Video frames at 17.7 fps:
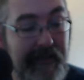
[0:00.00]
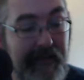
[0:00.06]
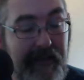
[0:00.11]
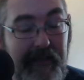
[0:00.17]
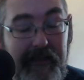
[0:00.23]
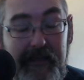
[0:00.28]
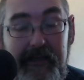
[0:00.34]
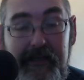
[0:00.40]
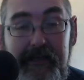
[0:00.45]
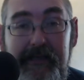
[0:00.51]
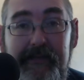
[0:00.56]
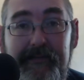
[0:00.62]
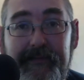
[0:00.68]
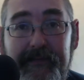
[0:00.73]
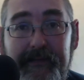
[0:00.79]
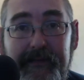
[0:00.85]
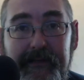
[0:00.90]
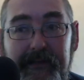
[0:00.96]

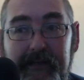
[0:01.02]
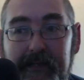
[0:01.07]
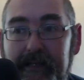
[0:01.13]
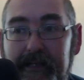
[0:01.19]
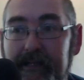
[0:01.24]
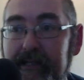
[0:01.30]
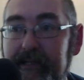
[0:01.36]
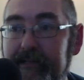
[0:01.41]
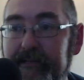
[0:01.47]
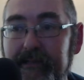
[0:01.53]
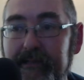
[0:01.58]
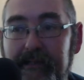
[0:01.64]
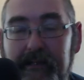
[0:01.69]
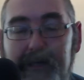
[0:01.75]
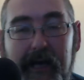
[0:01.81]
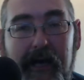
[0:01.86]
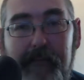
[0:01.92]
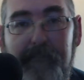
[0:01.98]
easily
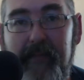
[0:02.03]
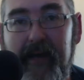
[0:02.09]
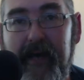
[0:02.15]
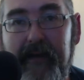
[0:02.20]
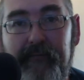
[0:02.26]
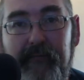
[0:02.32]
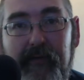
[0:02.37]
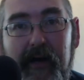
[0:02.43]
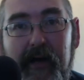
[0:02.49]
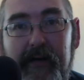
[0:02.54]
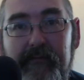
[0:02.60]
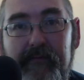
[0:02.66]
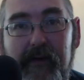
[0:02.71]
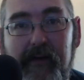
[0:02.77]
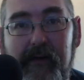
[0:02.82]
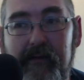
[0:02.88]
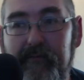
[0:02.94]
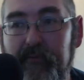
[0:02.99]
got back
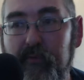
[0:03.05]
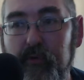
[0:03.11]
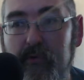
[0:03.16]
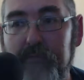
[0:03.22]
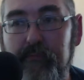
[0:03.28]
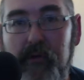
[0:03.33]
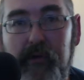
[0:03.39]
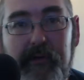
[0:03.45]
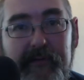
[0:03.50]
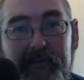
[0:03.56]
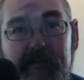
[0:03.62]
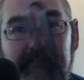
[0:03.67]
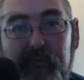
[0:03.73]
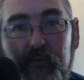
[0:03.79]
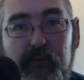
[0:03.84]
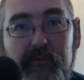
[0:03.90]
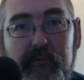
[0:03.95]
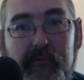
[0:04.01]
4 bars
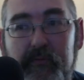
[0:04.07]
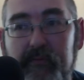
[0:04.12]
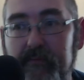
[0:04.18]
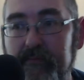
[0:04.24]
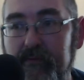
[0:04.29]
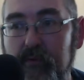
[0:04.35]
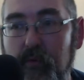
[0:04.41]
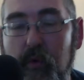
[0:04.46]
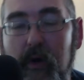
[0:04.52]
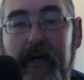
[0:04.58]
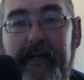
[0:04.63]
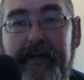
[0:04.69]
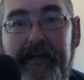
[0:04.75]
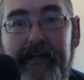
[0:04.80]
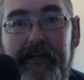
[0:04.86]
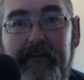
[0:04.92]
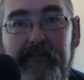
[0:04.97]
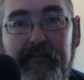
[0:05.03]
full
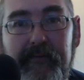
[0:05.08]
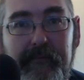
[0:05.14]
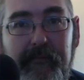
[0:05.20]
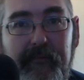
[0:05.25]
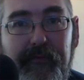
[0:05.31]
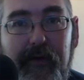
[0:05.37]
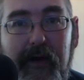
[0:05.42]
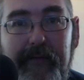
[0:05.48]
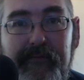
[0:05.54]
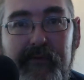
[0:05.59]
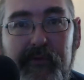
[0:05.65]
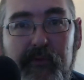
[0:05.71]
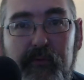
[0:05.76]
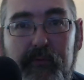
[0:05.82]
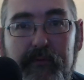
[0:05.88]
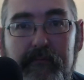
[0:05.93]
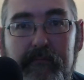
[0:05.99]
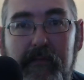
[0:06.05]
quieting from
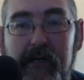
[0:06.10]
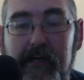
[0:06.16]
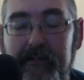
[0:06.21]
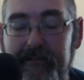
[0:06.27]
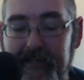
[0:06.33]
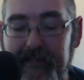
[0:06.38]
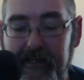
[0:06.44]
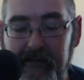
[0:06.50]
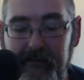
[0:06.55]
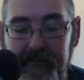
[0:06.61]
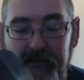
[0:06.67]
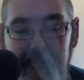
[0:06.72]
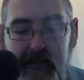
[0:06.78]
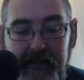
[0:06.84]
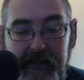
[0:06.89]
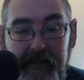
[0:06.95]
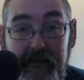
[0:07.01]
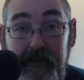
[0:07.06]
5.25 miles out.
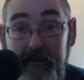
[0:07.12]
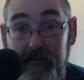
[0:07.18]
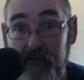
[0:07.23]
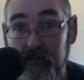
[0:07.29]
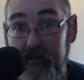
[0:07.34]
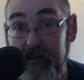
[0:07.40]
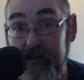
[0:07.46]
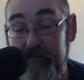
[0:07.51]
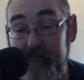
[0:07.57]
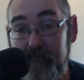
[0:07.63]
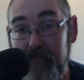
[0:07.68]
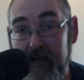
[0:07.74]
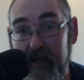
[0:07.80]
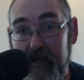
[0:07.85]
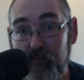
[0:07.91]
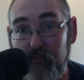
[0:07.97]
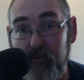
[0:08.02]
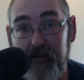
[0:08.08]
In
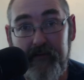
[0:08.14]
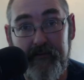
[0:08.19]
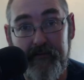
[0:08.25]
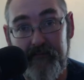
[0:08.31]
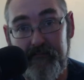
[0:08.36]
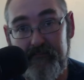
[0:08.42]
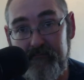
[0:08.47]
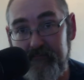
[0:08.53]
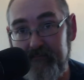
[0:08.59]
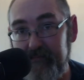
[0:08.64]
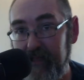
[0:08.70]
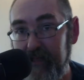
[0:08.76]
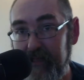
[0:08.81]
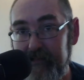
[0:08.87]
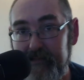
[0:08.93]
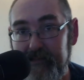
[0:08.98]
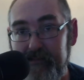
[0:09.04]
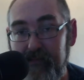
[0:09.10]
bad weather,
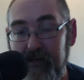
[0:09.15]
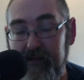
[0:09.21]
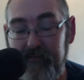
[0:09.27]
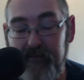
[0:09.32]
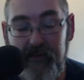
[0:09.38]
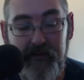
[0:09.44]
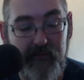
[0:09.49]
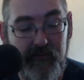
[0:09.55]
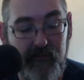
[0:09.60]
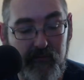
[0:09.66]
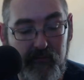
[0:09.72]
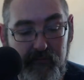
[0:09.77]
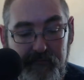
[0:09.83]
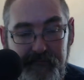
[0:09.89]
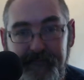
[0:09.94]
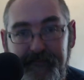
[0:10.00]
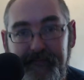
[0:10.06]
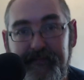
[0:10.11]
next to my vehicle,
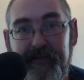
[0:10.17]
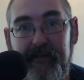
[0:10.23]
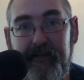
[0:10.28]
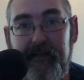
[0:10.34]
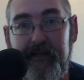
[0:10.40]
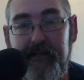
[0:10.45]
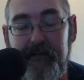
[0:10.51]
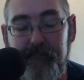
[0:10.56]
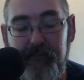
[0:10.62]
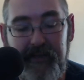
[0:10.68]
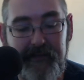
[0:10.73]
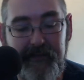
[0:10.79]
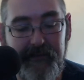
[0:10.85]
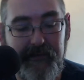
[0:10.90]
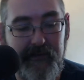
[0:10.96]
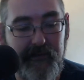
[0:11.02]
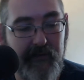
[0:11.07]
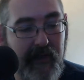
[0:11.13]
did an
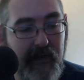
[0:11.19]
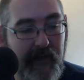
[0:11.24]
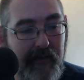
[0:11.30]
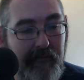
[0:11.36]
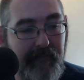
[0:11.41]
amazing job.